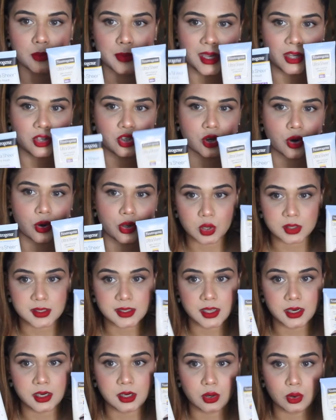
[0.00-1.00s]
make sure your
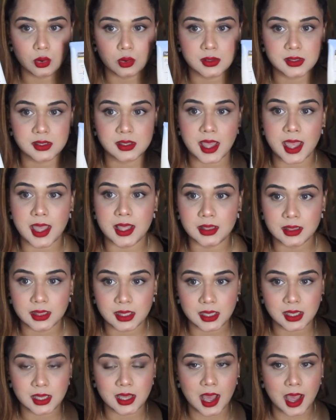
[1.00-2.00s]
skin looks
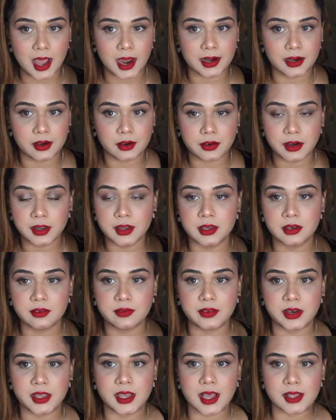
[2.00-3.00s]
healthy and wrinkle
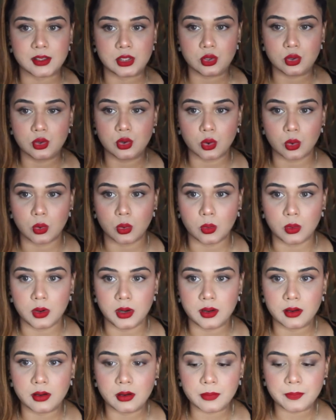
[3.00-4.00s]
free as you grow
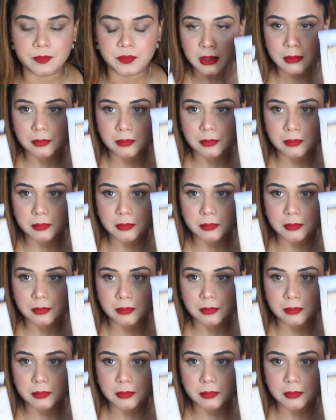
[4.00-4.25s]
older.